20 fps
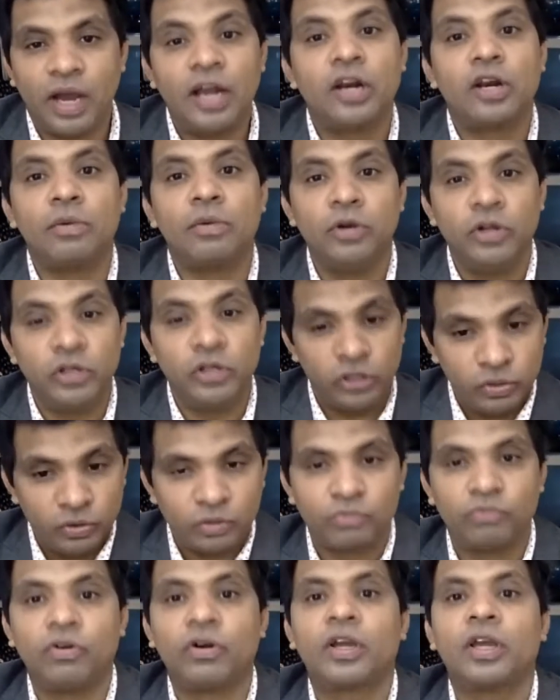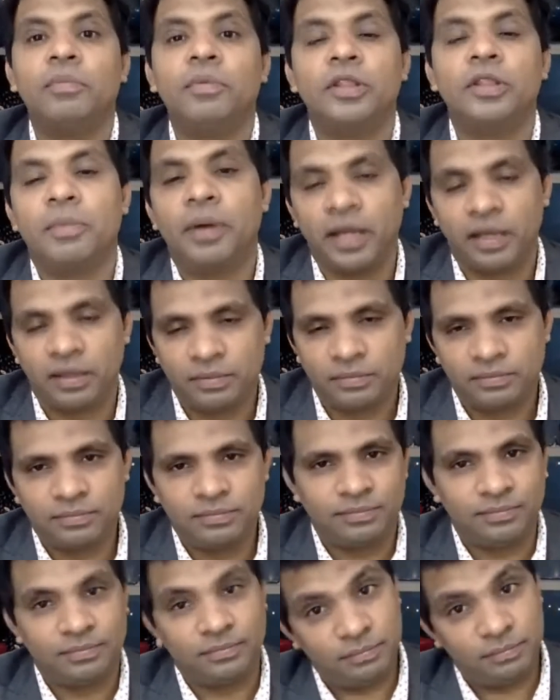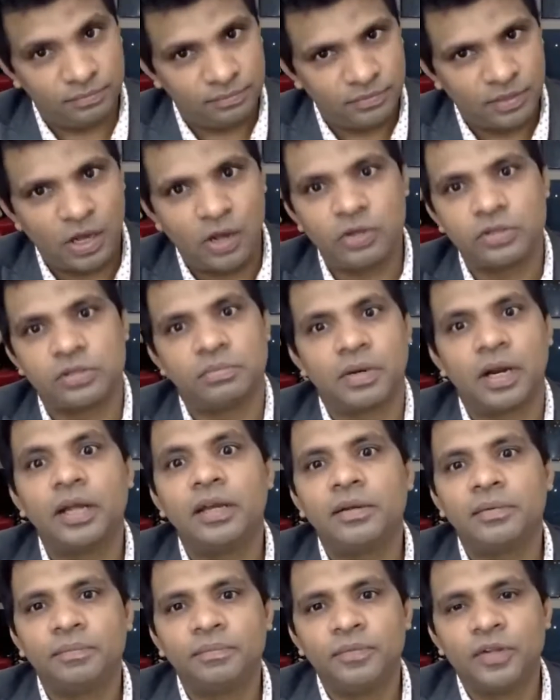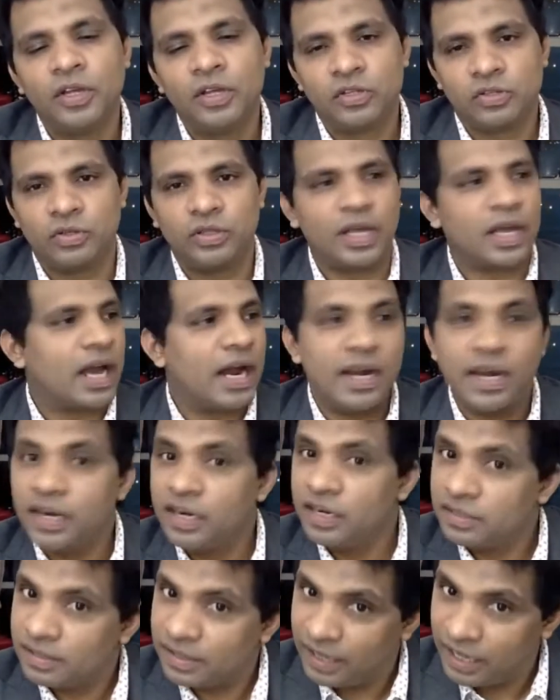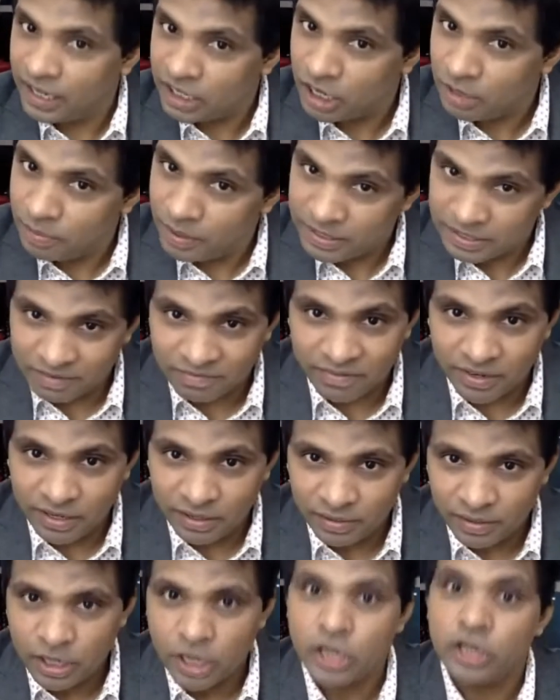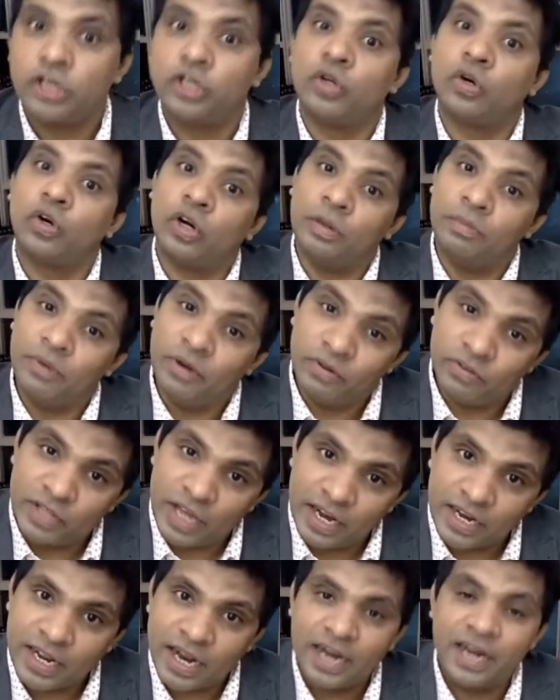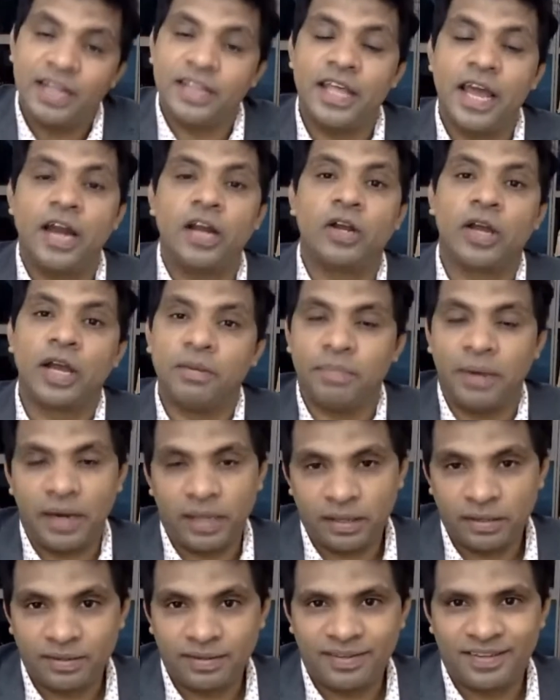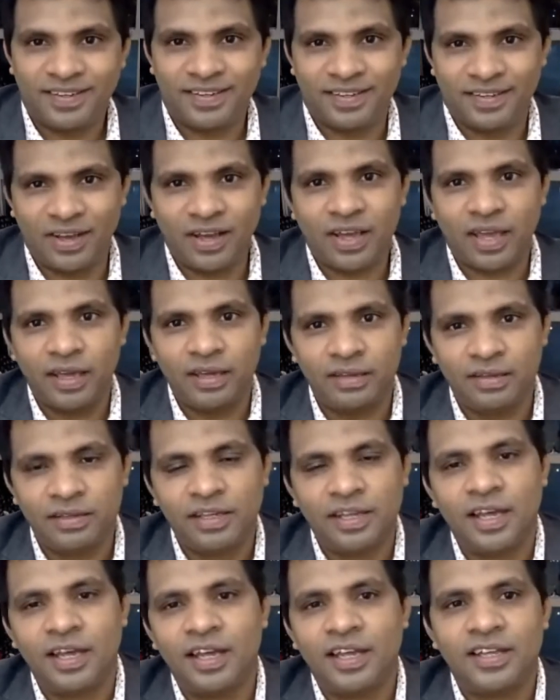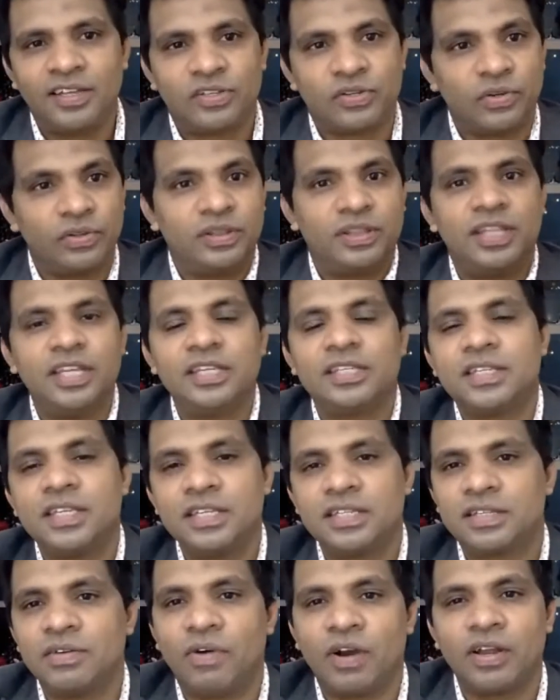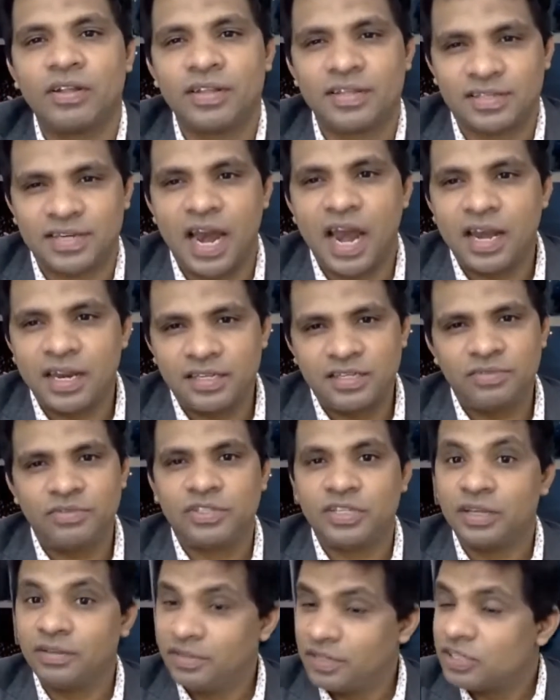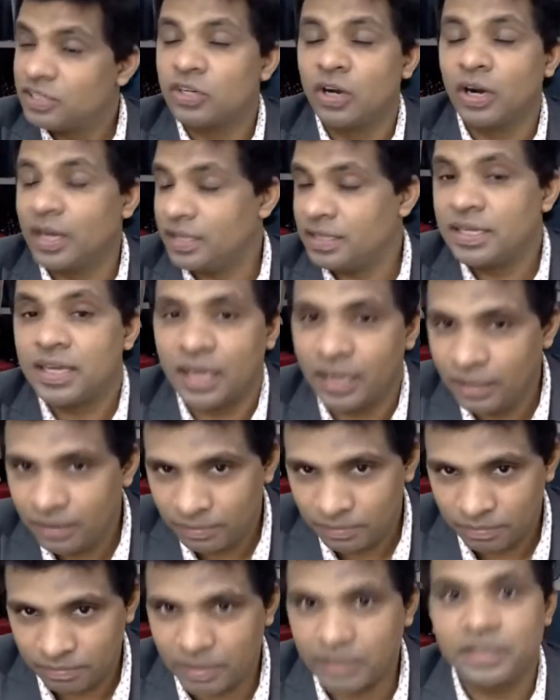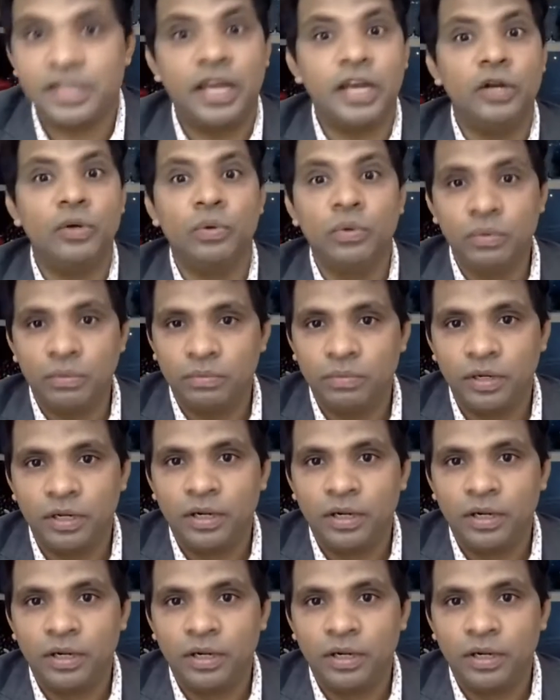I'll remove you for give me the money. Awesome, right? So the content is created by someone. To remove that content, they have to get money. Okay. So this is one of the strategies which says this is not ethical, but they do.